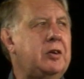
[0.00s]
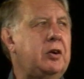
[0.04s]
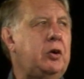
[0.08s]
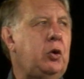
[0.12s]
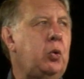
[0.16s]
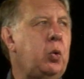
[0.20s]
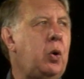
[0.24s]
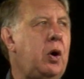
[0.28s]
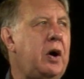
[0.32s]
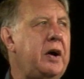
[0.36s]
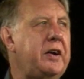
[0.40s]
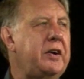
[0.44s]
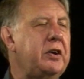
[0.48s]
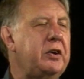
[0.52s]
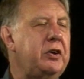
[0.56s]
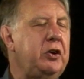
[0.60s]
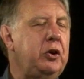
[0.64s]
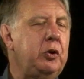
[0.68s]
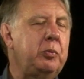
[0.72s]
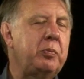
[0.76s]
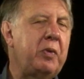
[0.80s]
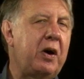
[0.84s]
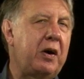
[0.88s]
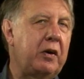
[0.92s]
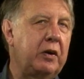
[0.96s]
quite a
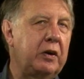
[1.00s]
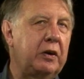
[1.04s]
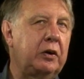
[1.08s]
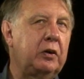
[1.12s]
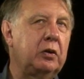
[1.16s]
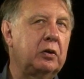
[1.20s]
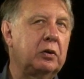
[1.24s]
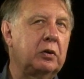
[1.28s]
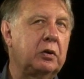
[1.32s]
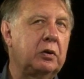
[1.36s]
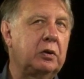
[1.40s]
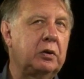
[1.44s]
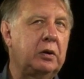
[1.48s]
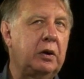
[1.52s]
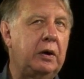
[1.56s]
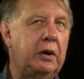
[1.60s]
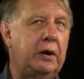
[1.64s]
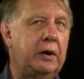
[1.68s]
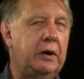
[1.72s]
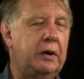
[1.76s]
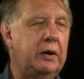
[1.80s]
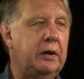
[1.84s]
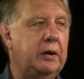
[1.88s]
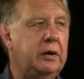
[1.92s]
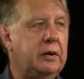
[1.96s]

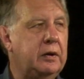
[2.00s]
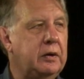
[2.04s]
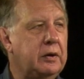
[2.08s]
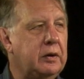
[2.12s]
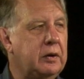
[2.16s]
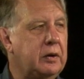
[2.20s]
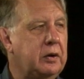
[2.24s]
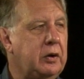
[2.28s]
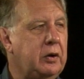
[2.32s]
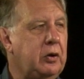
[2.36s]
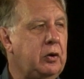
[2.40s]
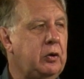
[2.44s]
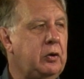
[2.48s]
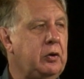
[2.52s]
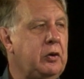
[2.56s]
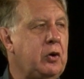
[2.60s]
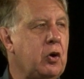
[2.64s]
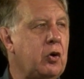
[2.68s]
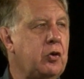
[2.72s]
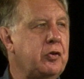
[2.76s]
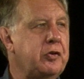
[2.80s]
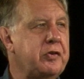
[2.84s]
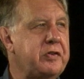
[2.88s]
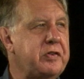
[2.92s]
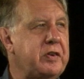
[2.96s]
numerical
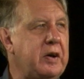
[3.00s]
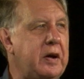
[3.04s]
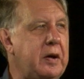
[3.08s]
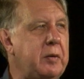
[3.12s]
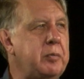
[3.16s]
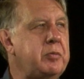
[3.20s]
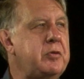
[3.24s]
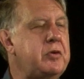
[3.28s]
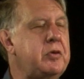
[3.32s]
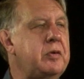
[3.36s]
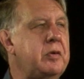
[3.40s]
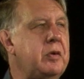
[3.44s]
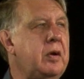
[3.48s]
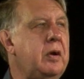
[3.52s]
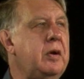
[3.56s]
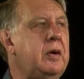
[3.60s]
concept.